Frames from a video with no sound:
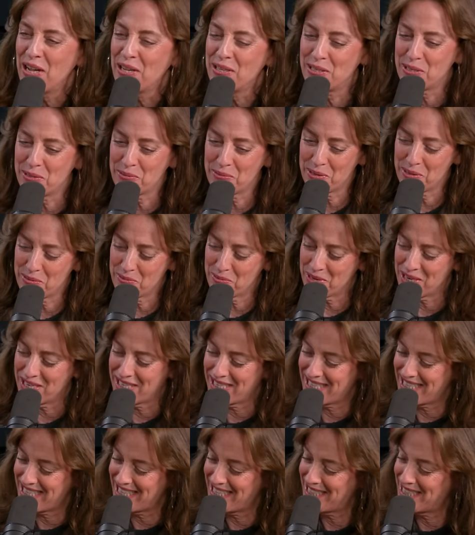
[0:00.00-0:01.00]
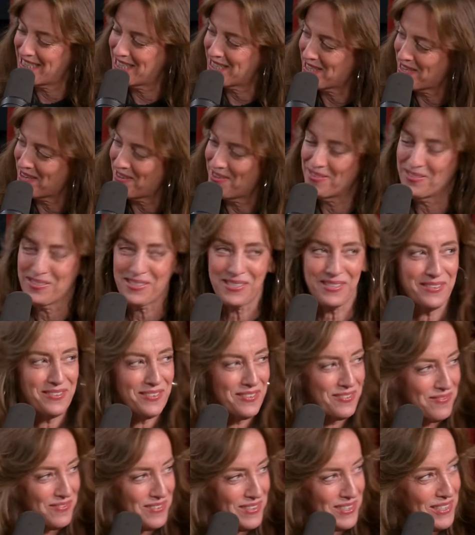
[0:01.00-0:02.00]
Do we really need the coasters
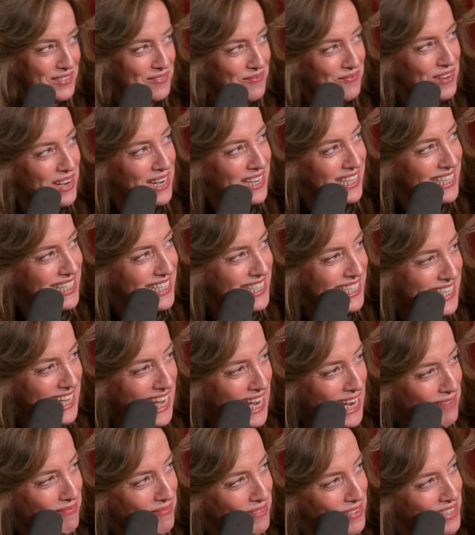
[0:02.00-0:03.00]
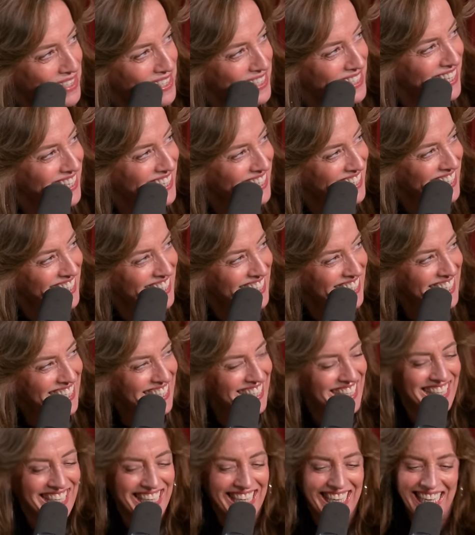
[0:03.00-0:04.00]
for this fucking table?
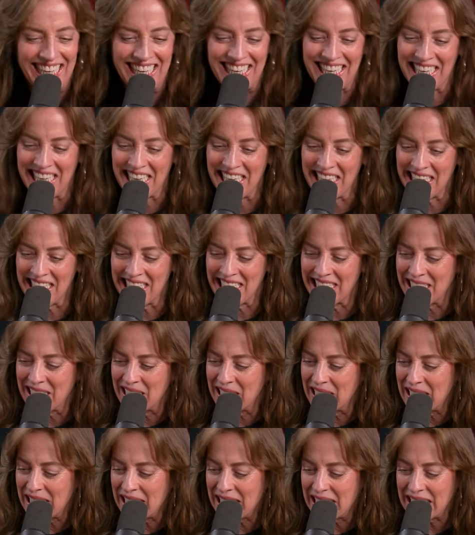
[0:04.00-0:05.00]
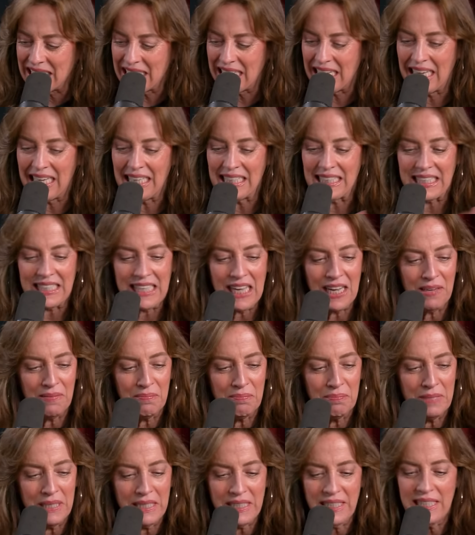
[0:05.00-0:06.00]
cans there. It's got
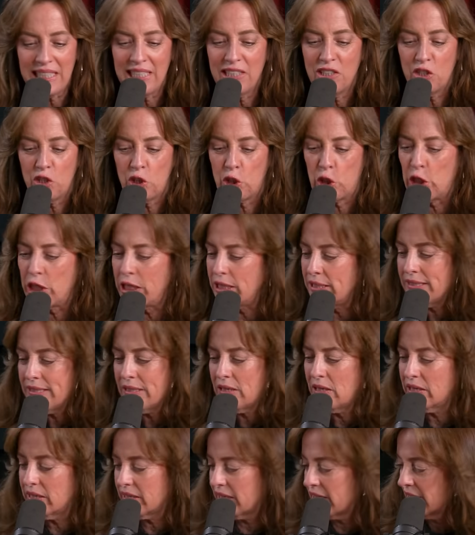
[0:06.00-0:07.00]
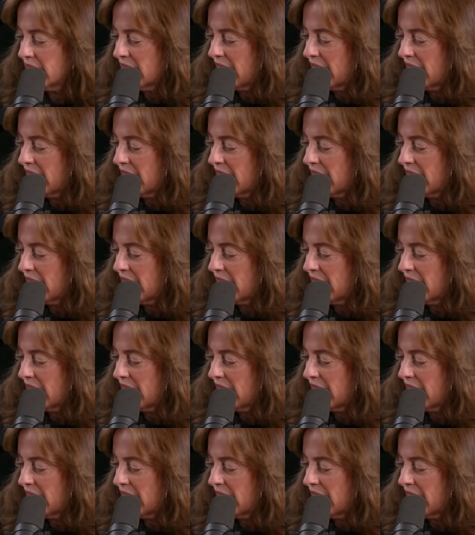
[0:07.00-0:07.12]
Mitzi's jizz on it.